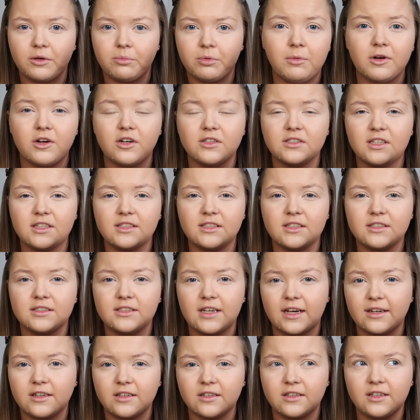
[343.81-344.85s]
Because this is
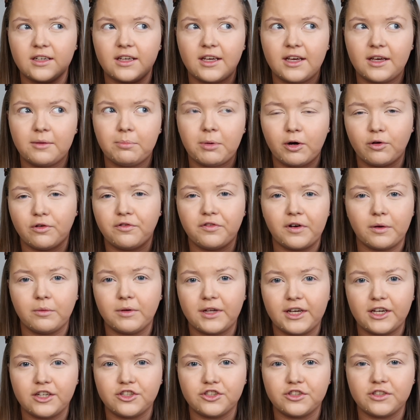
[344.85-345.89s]
technically a powder
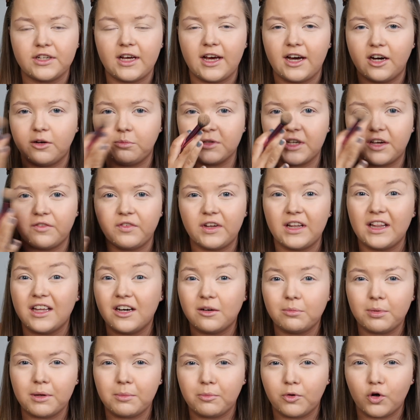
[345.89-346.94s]
foundation, it helps give a
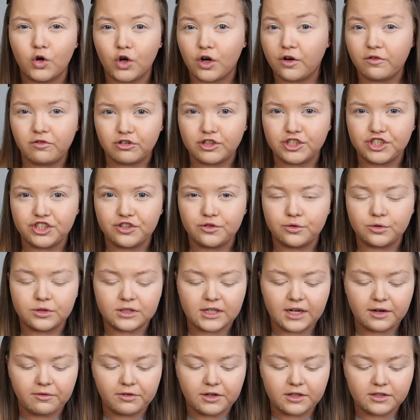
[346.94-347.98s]
little bit more coverage in those
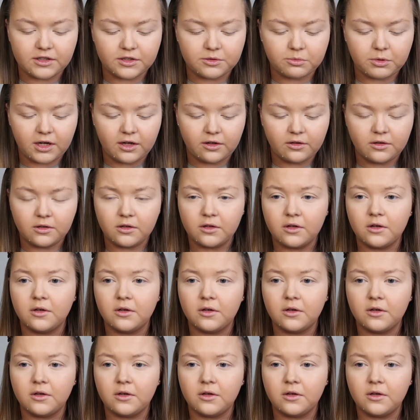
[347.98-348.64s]
areas as well.